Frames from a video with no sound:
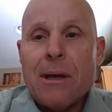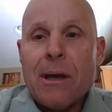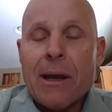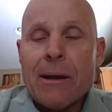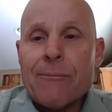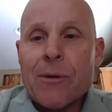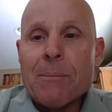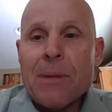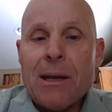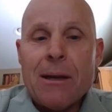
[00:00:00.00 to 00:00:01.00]
And for
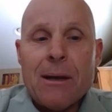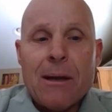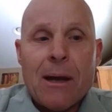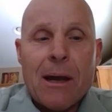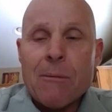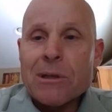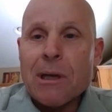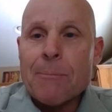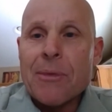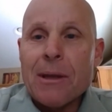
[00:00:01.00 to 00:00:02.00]
me, it was
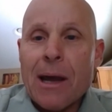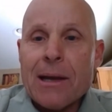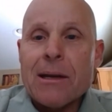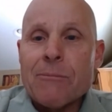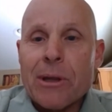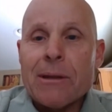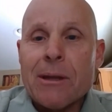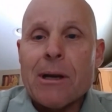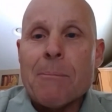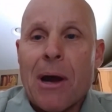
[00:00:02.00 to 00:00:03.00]
something that I didn't really
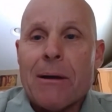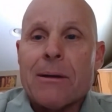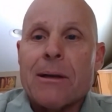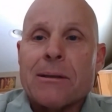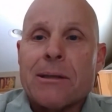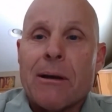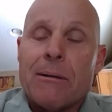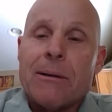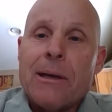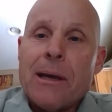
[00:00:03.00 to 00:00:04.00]
think about
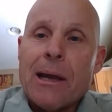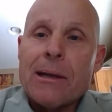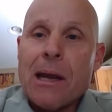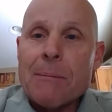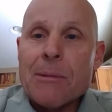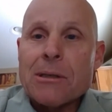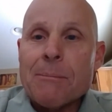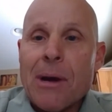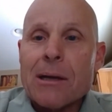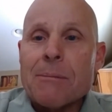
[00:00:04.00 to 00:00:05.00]
until it came into
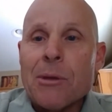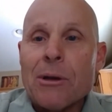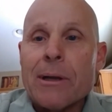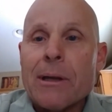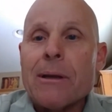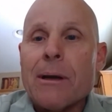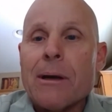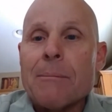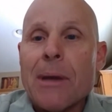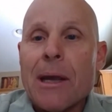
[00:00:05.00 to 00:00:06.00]
my community.
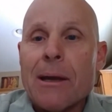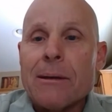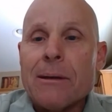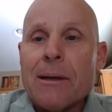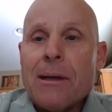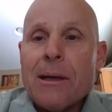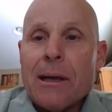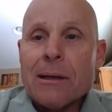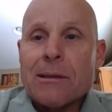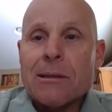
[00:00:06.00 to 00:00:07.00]
And
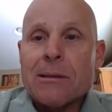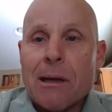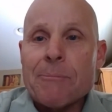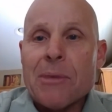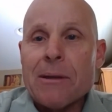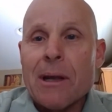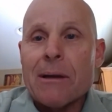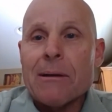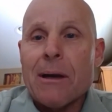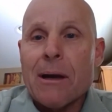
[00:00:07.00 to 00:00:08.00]
it's something
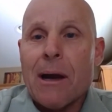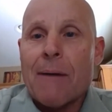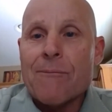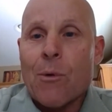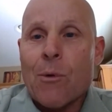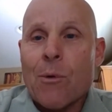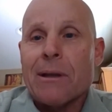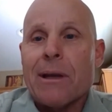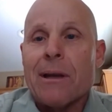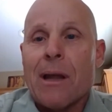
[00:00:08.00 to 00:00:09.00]
that
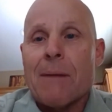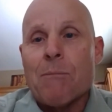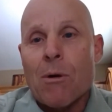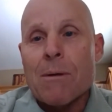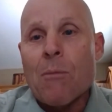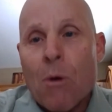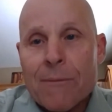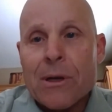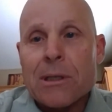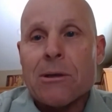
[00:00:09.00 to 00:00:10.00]
unfortunately a lot more and more of
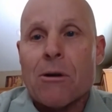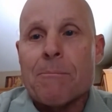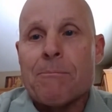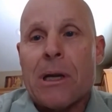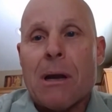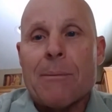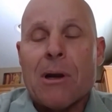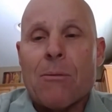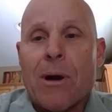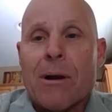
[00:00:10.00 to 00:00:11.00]
us are becoming
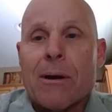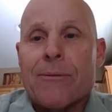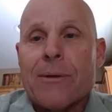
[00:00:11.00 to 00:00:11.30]
aware of.